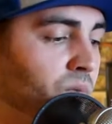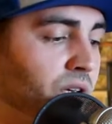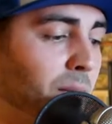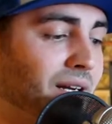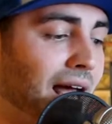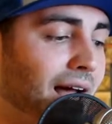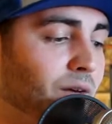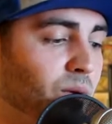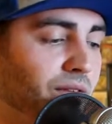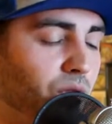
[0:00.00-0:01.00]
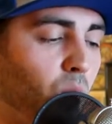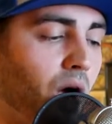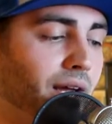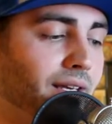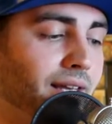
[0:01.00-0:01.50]
Number nine, we have The
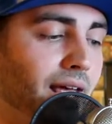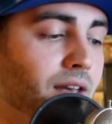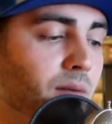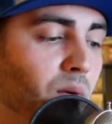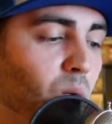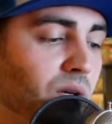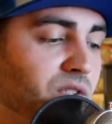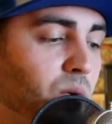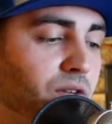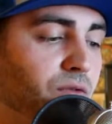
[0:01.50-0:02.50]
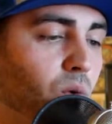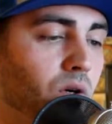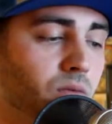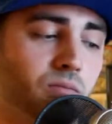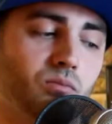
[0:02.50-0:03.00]
Walking Dead, number
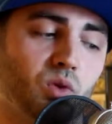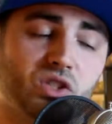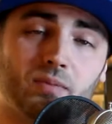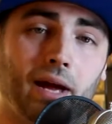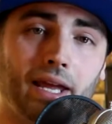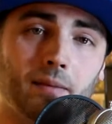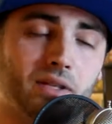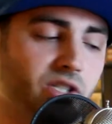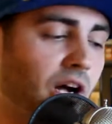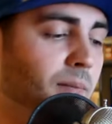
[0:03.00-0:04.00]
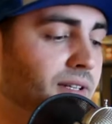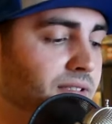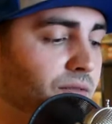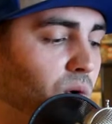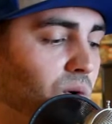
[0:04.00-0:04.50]
124, which is by Image
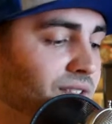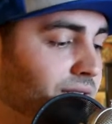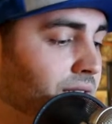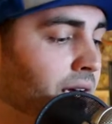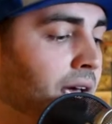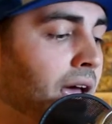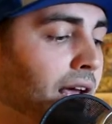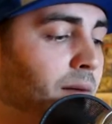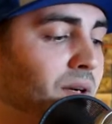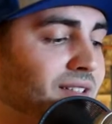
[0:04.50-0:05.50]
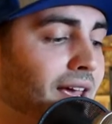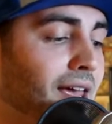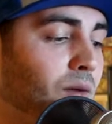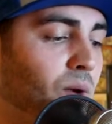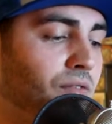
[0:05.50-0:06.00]
Comics, of course. And number
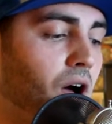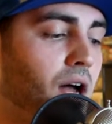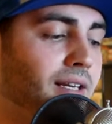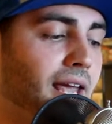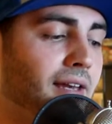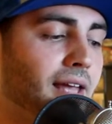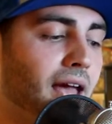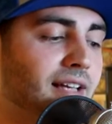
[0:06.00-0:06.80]
10, we have Uncanny